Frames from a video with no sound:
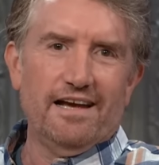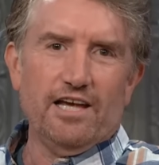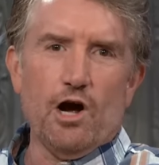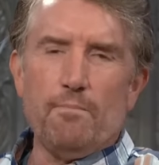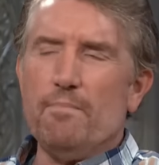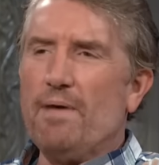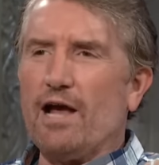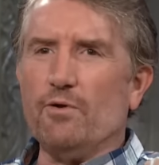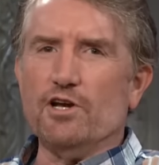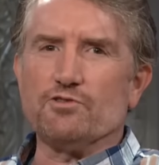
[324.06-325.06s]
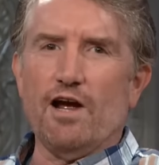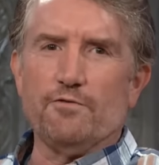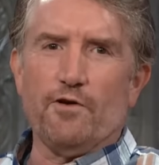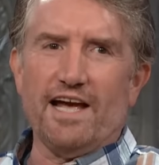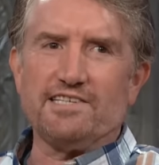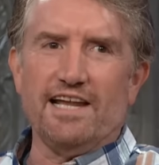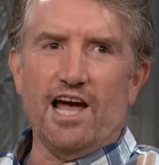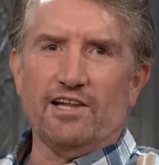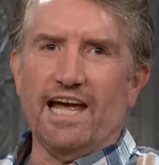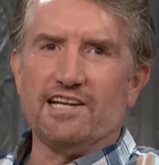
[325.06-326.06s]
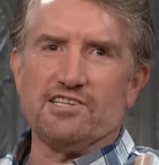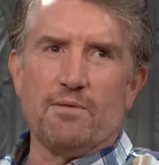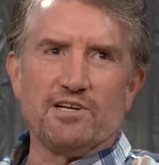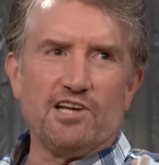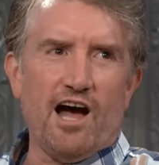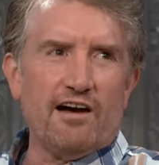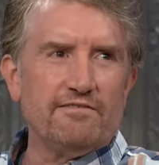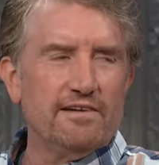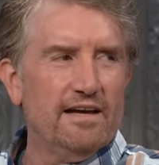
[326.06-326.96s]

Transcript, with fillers: You know, back when he was writing for SNL, they had summers off.